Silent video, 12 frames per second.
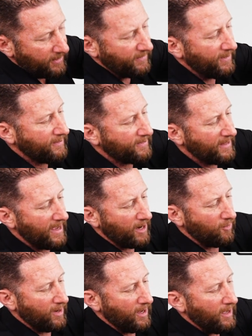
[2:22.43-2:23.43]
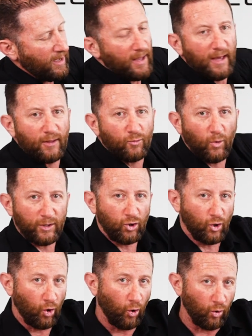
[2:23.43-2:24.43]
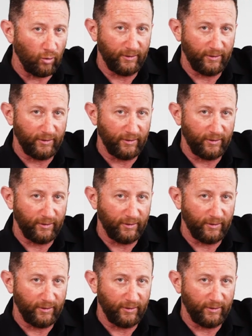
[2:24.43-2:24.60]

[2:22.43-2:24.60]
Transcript: This area is what you call